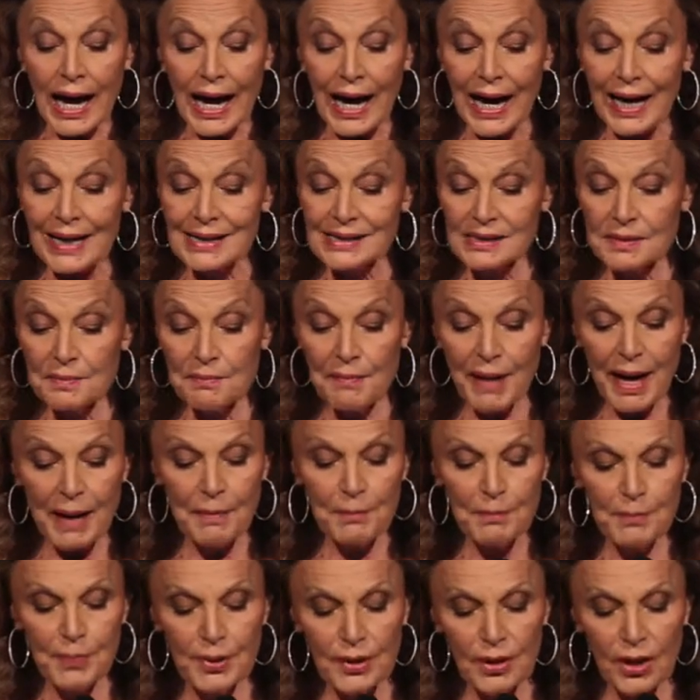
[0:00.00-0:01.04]
As a
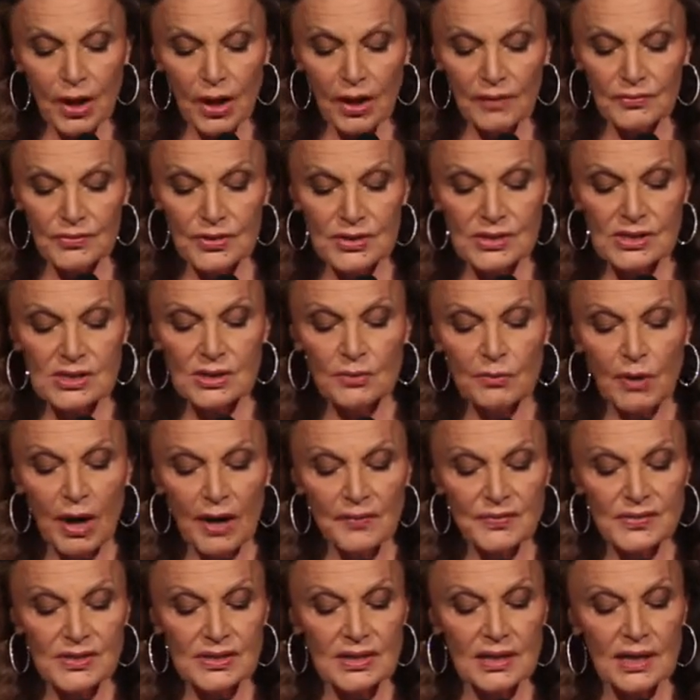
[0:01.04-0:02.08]
member of the
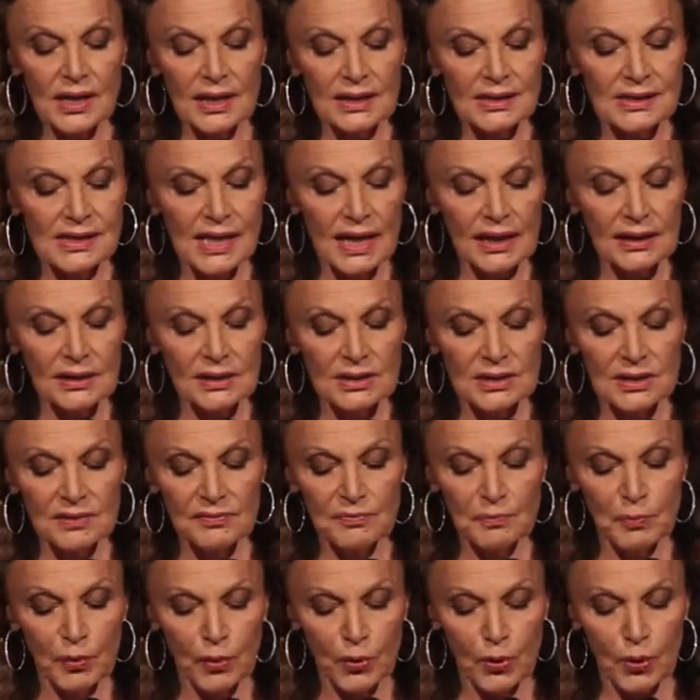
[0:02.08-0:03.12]
Swarovski
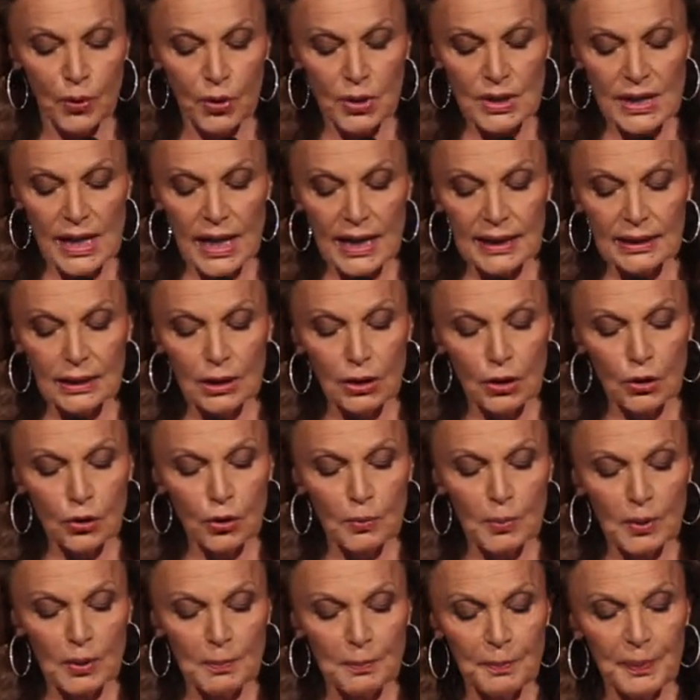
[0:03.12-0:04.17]
Executive Board and
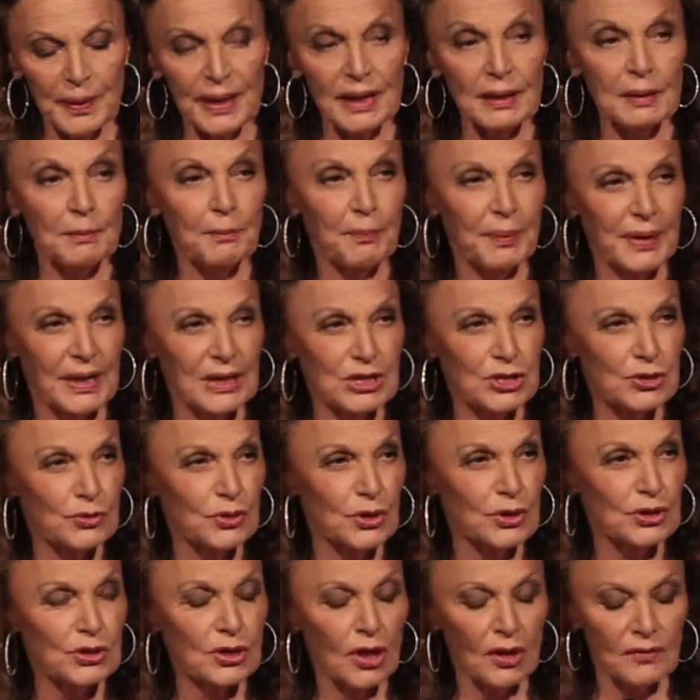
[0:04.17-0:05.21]
global pa
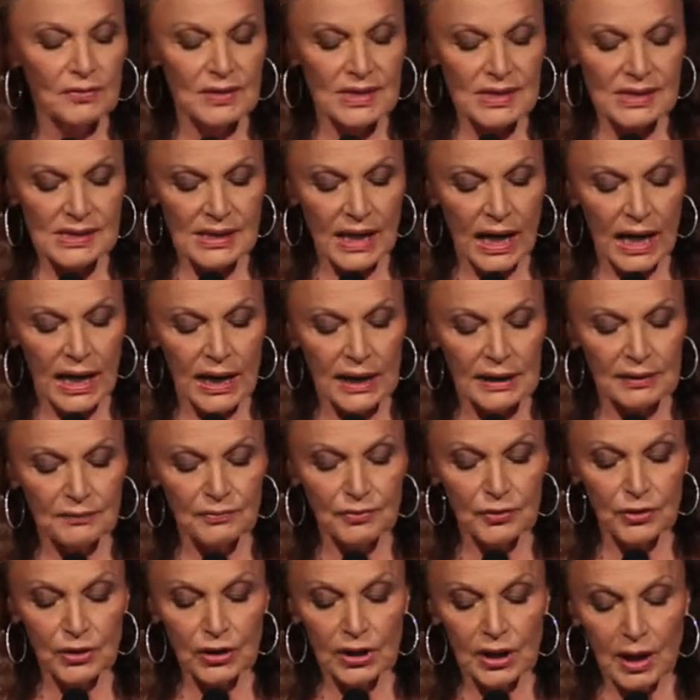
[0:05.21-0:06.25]
patron of design
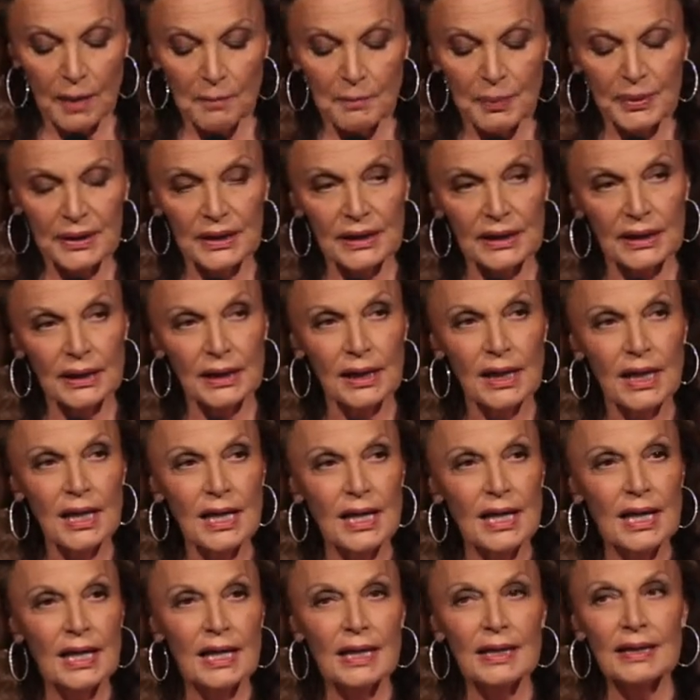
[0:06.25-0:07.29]
for the company,
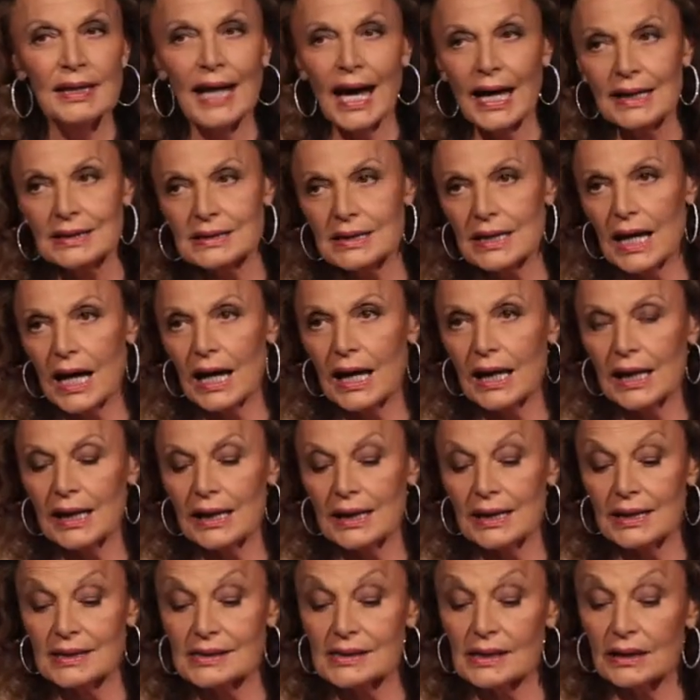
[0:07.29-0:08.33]

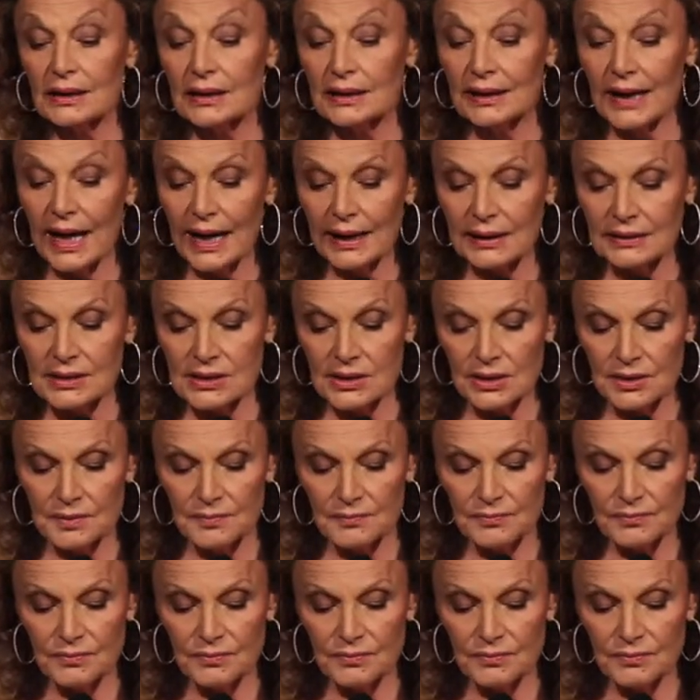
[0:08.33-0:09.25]
Nadja is a connector.